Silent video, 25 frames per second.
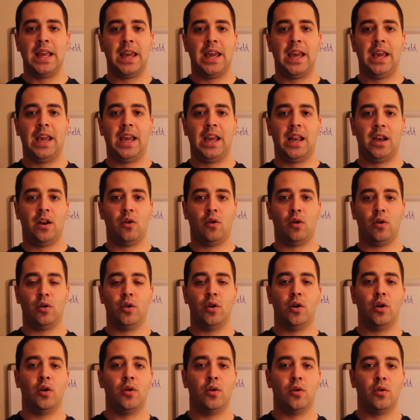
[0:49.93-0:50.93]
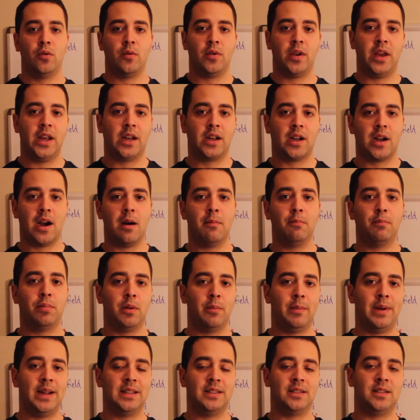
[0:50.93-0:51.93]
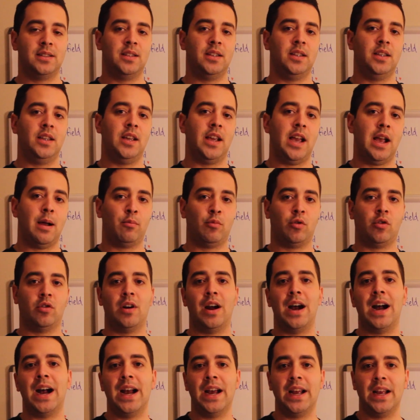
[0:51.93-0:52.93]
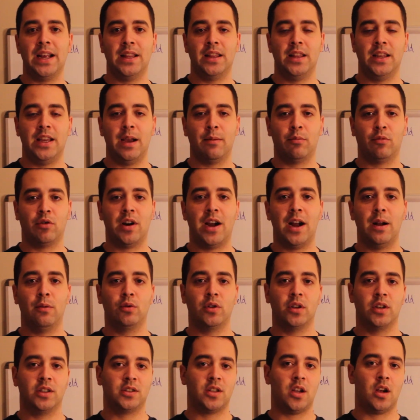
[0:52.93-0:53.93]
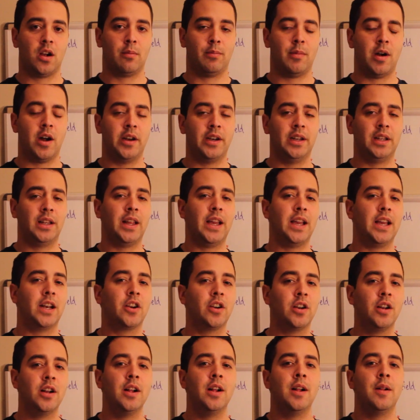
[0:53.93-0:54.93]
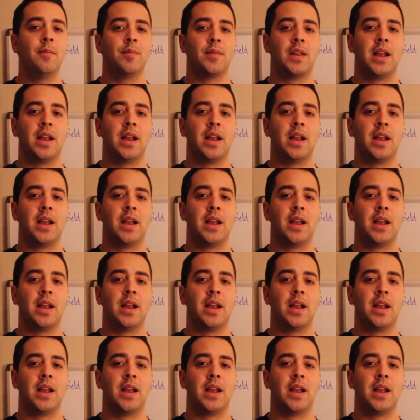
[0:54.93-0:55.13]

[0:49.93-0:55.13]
And although it complements the MRI, and the MRI we're going to talk about it later,